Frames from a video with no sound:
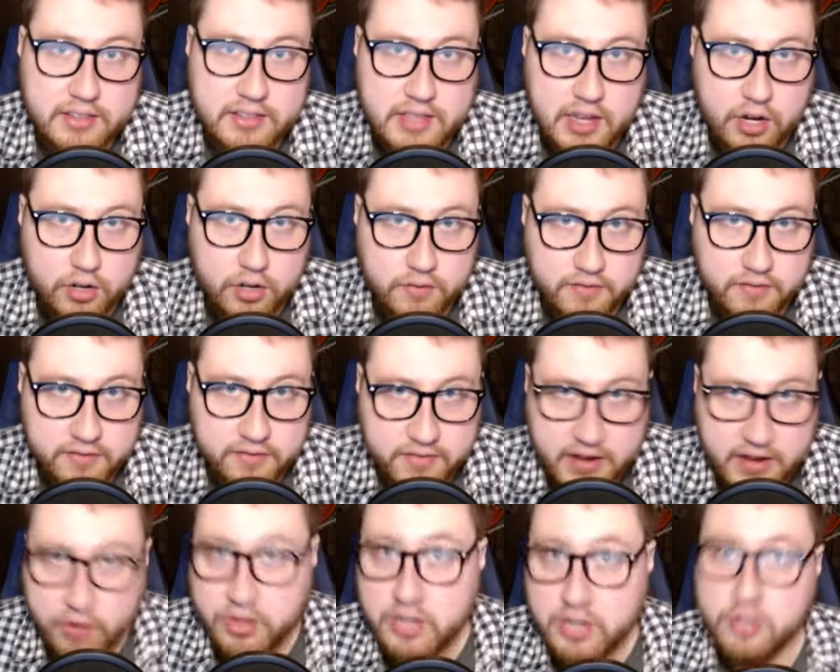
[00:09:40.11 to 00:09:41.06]
They're
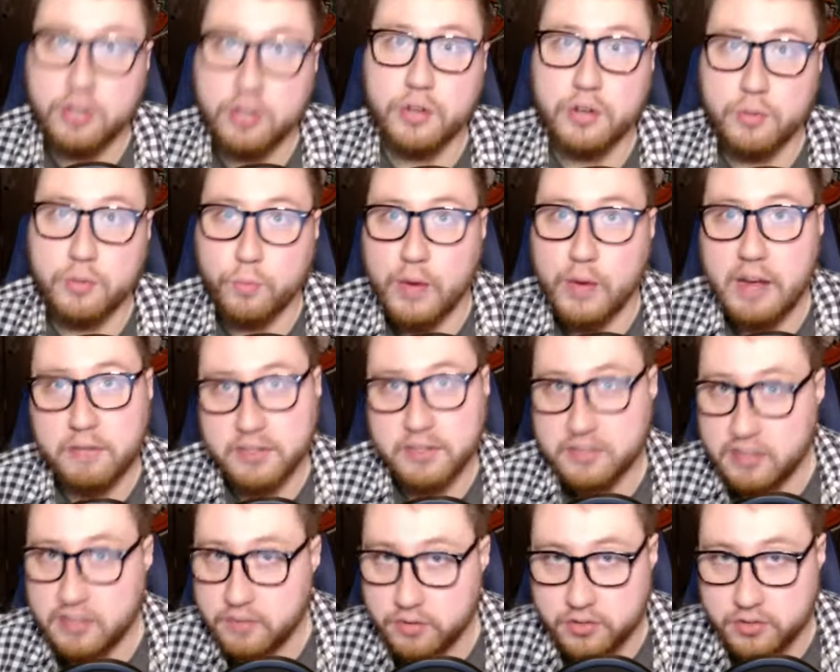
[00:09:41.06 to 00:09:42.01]
very good wide
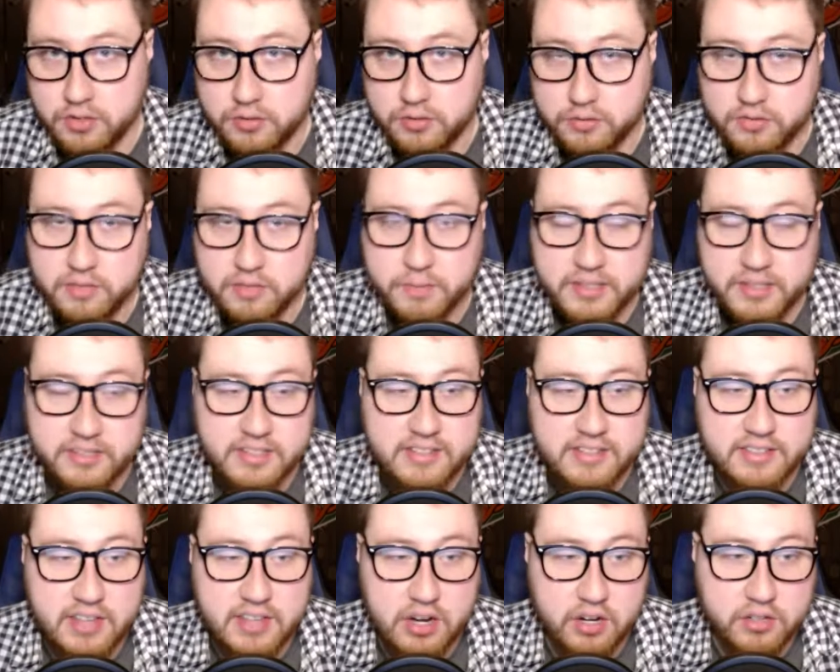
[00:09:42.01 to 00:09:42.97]
receiver 2s, but
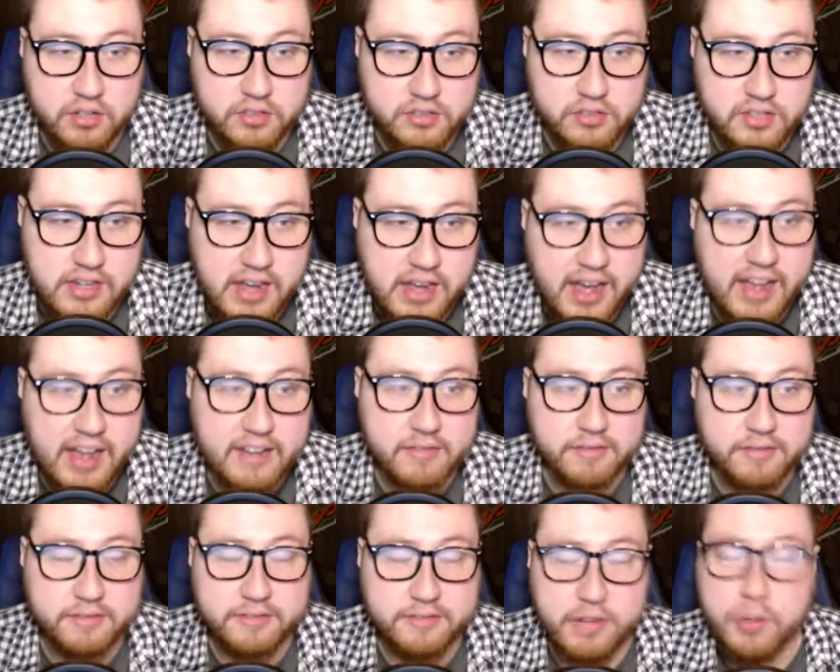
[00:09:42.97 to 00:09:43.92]
since they're not
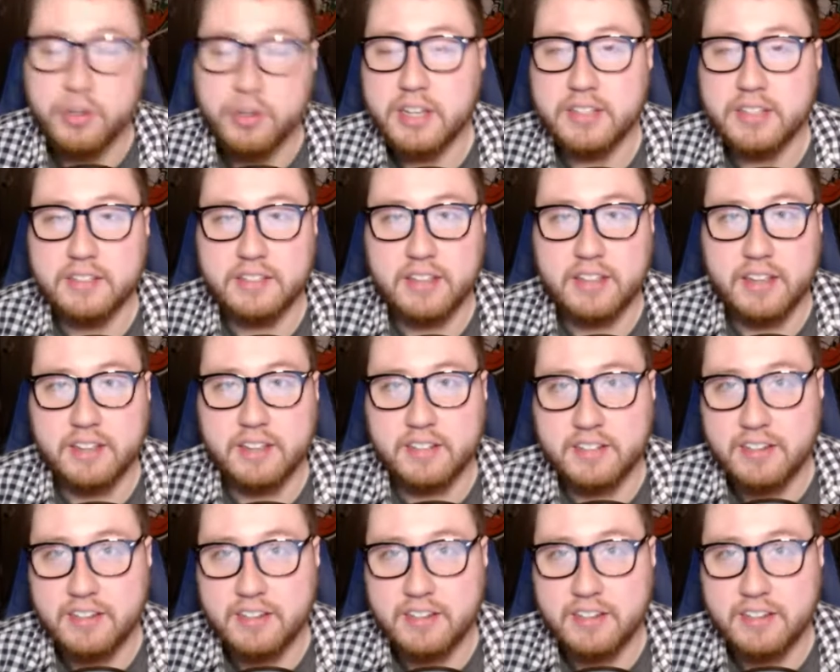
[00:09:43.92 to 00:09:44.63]
focused